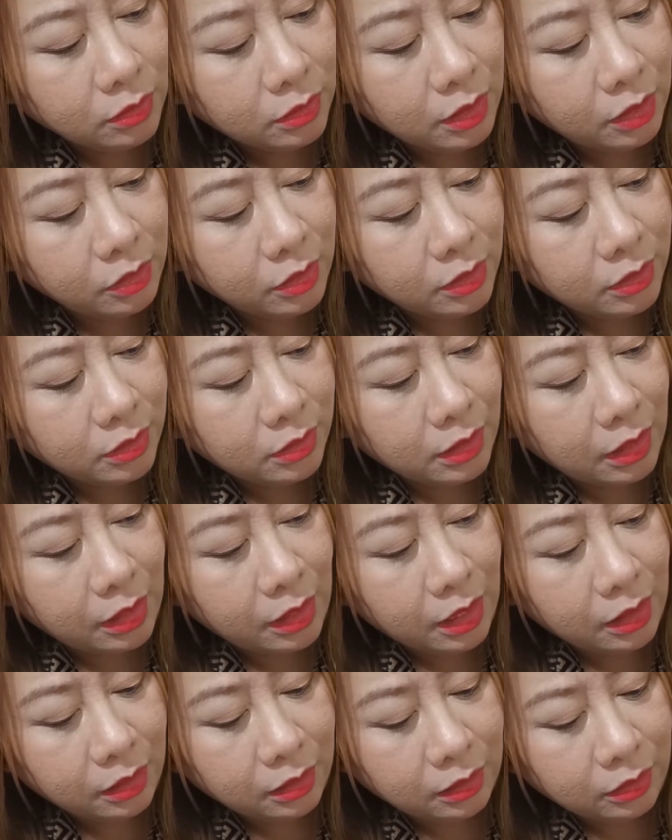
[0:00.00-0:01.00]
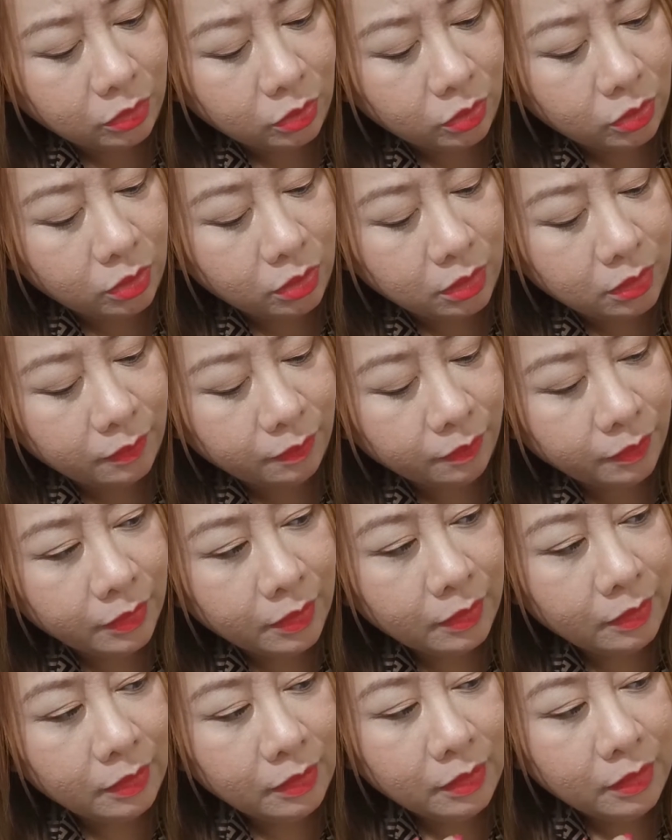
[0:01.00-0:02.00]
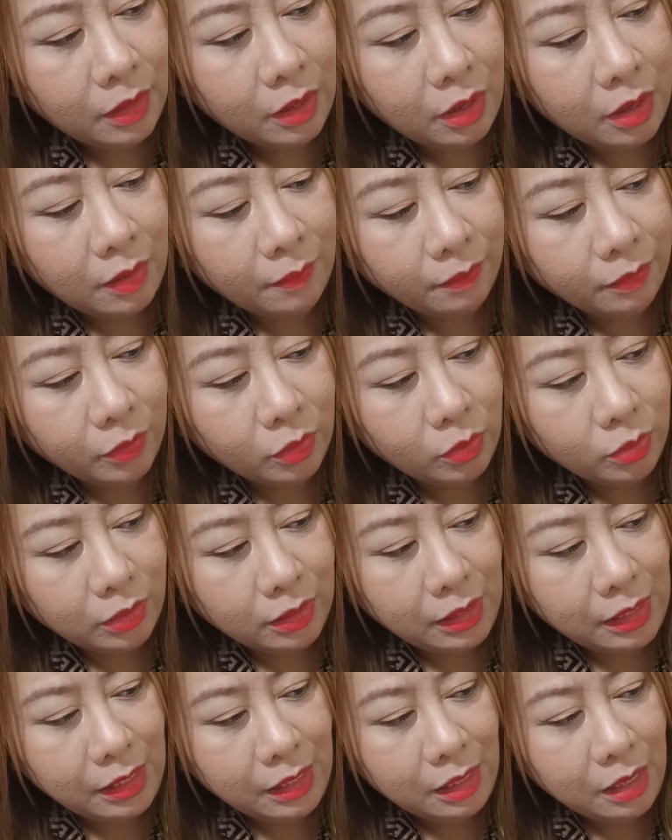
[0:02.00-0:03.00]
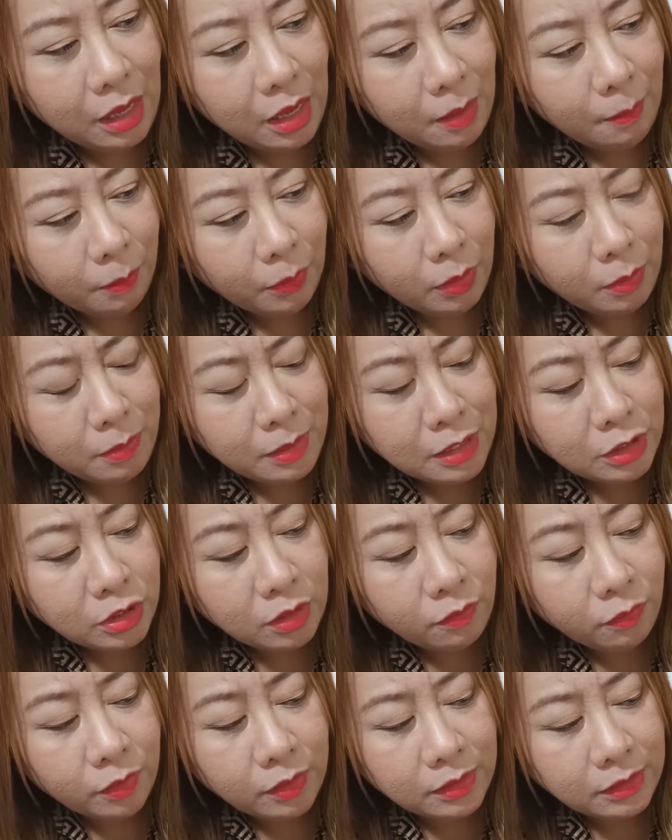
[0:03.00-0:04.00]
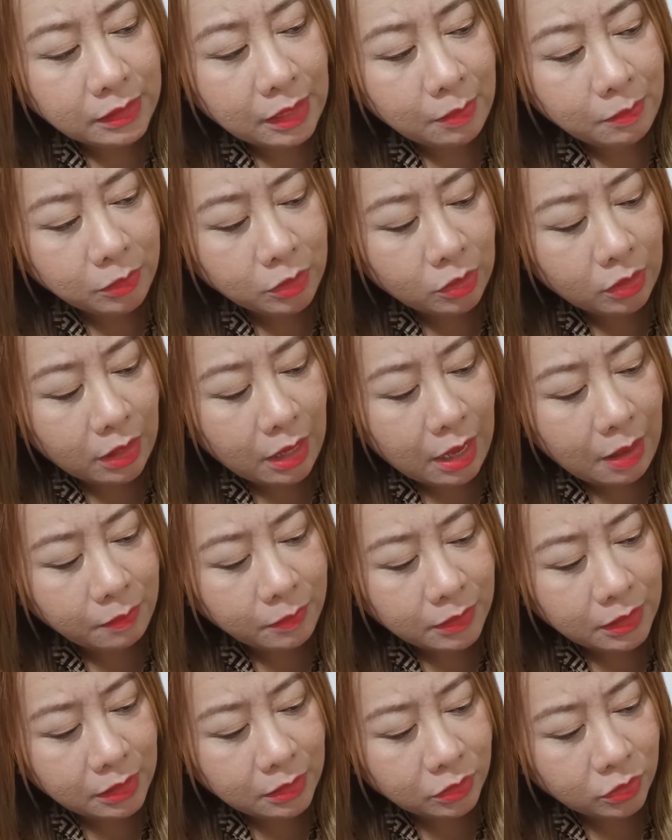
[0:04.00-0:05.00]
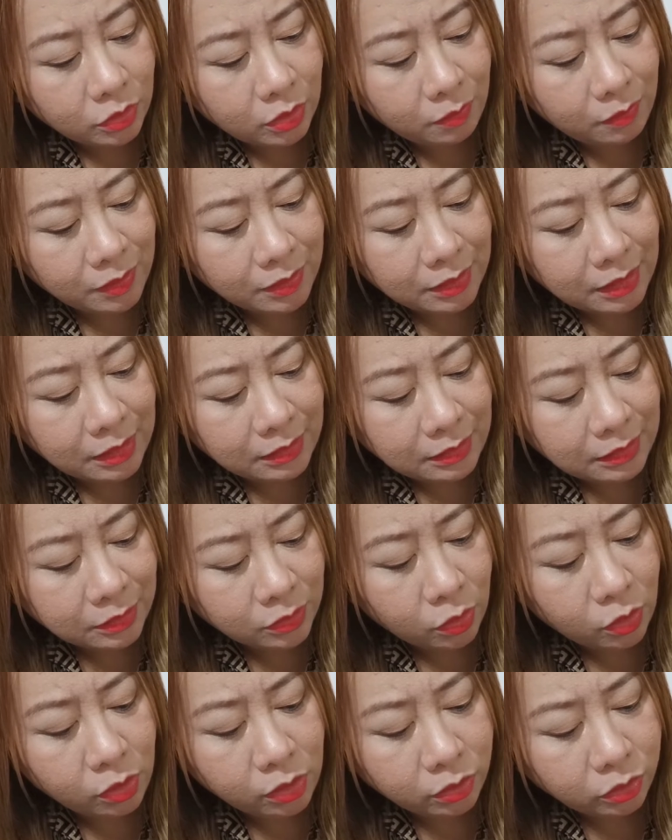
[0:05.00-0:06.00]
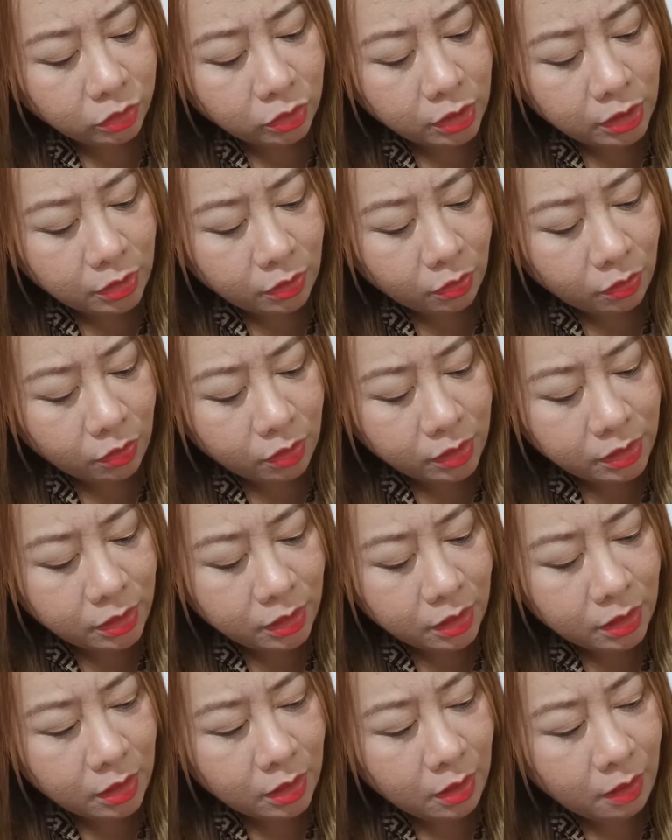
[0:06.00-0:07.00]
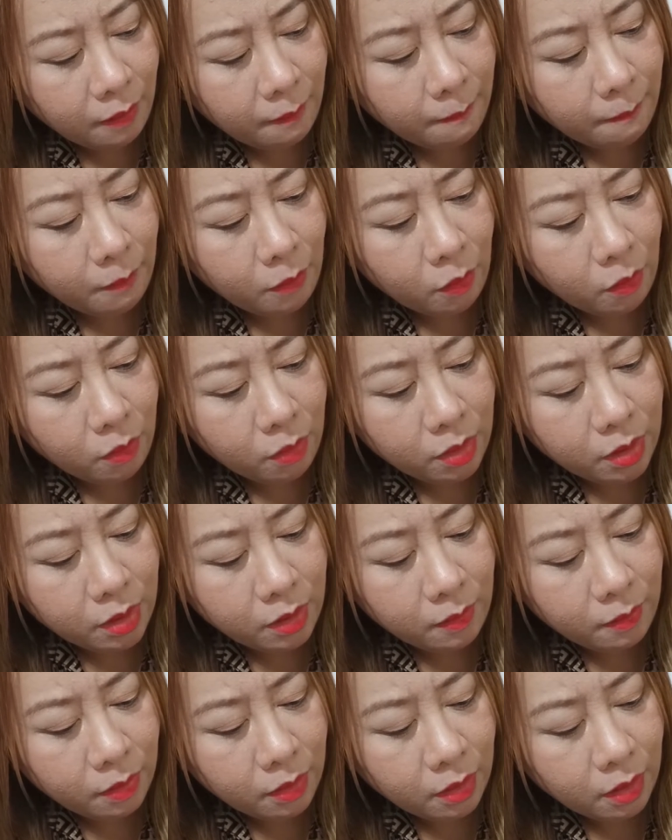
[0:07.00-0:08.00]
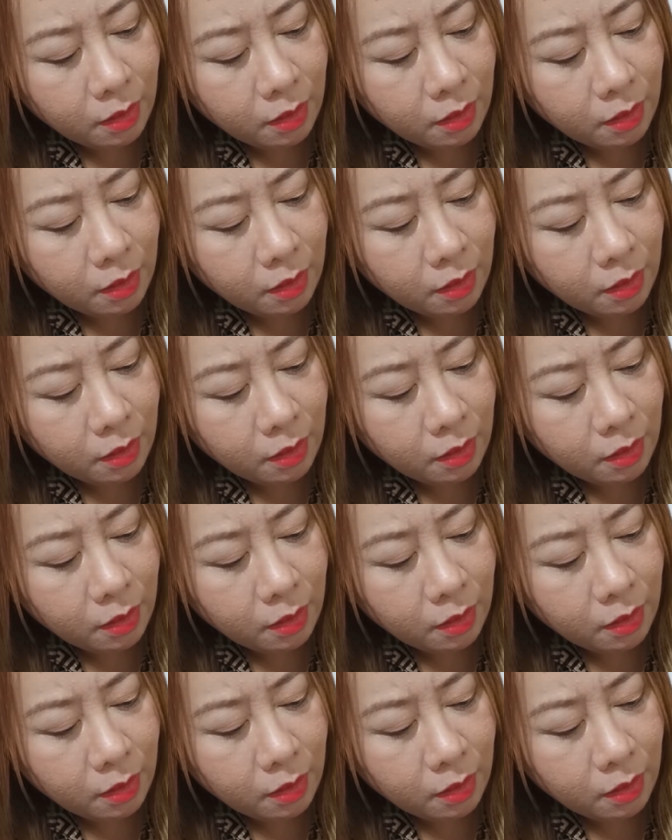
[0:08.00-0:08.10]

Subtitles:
So I'll just say agree to all. Okay, permission for Samsung apps and services, it's all turned on. More.